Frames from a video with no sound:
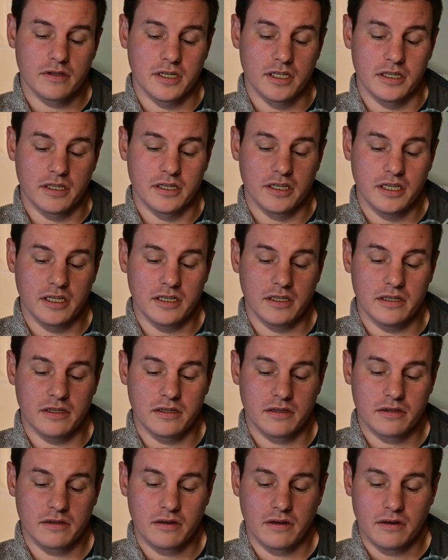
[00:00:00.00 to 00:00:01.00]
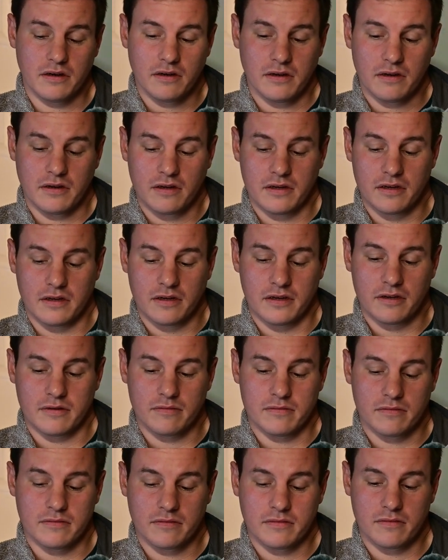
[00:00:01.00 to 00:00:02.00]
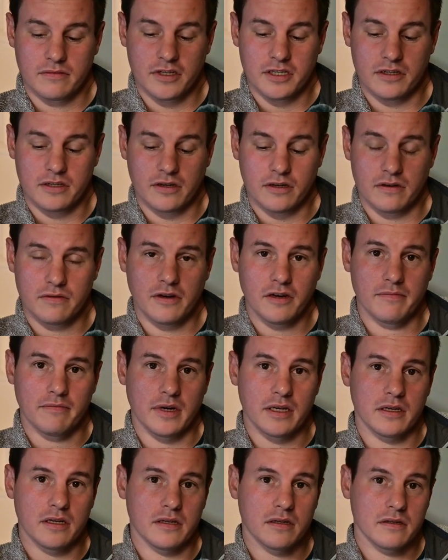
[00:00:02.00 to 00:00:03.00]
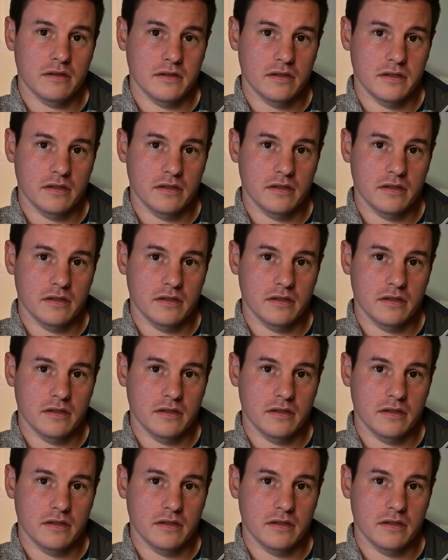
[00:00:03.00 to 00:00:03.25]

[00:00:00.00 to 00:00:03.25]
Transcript: And she's got her own money.